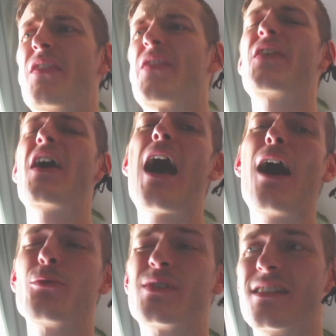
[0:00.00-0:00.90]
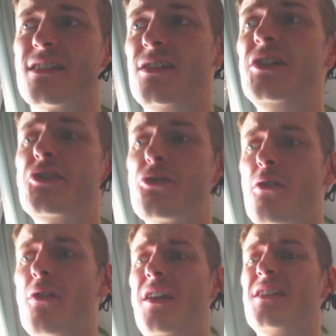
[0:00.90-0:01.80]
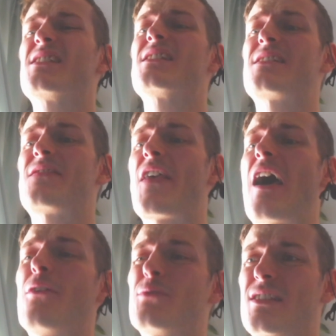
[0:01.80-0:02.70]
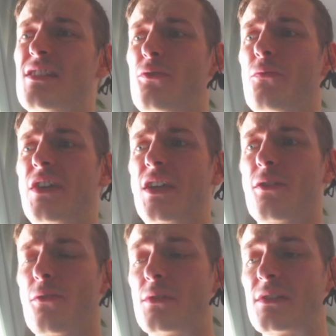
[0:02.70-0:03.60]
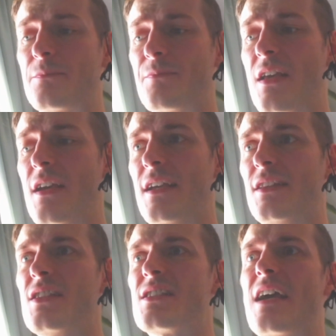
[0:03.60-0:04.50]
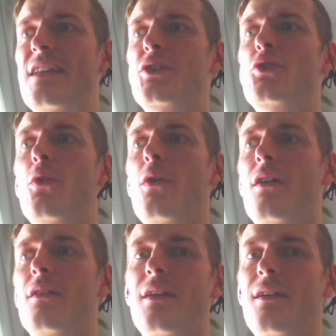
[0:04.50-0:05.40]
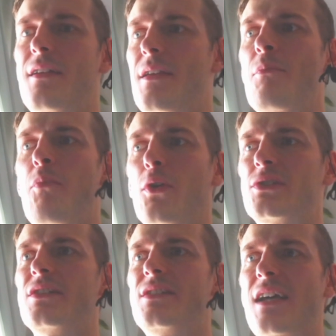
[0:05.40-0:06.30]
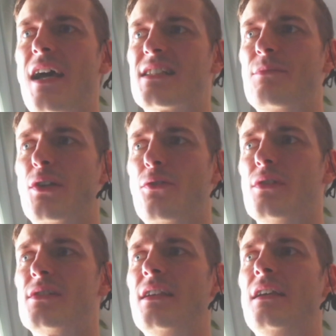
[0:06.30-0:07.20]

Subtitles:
thousands, literally thousands of heroes, and it's kind of your important task, because